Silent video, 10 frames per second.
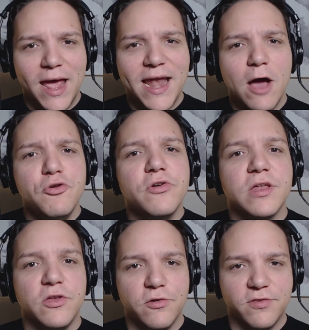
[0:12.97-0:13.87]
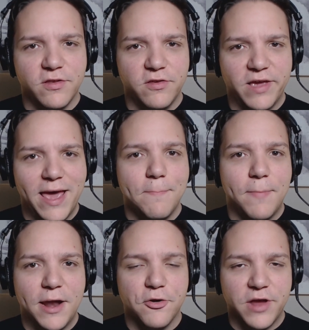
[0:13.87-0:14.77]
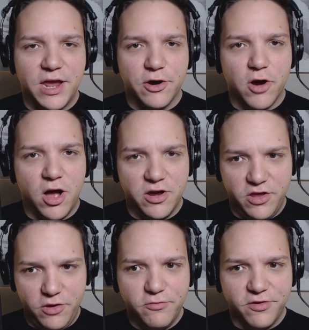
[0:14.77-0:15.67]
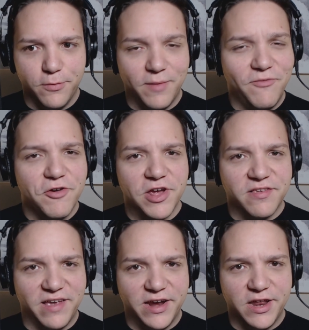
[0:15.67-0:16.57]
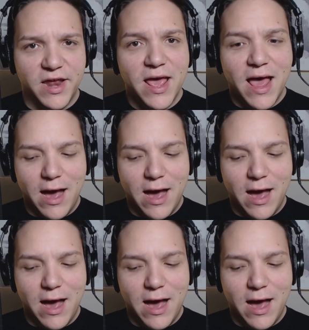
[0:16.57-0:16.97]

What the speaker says: and how you can use it to get better here on YouTube. I'm very excited.